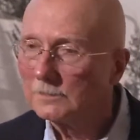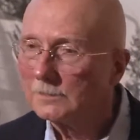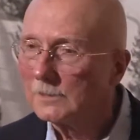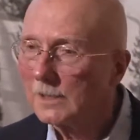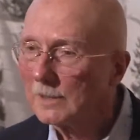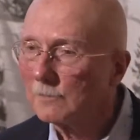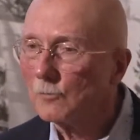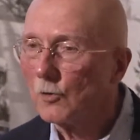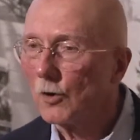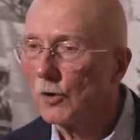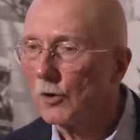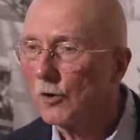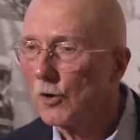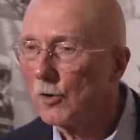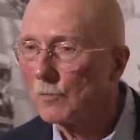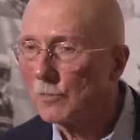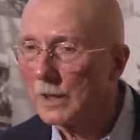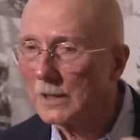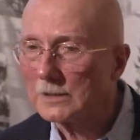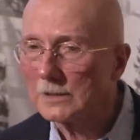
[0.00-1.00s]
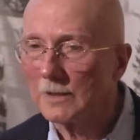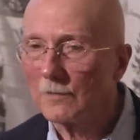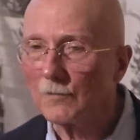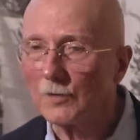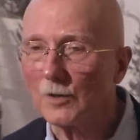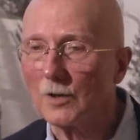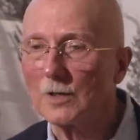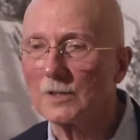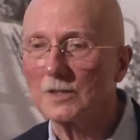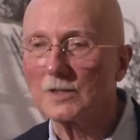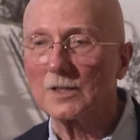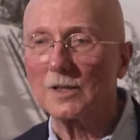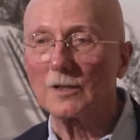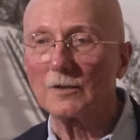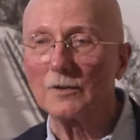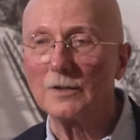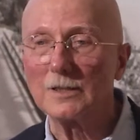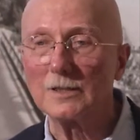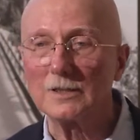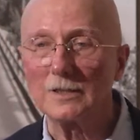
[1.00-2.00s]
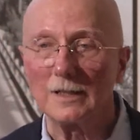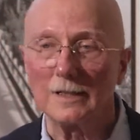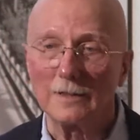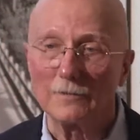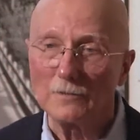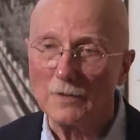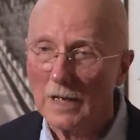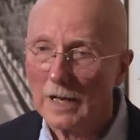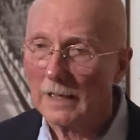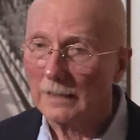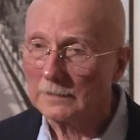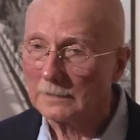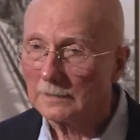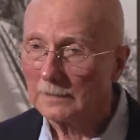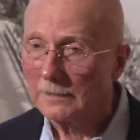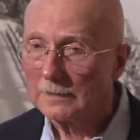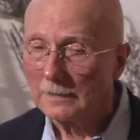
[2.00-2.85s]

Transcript: hit more home runs if you're on steroids than if not.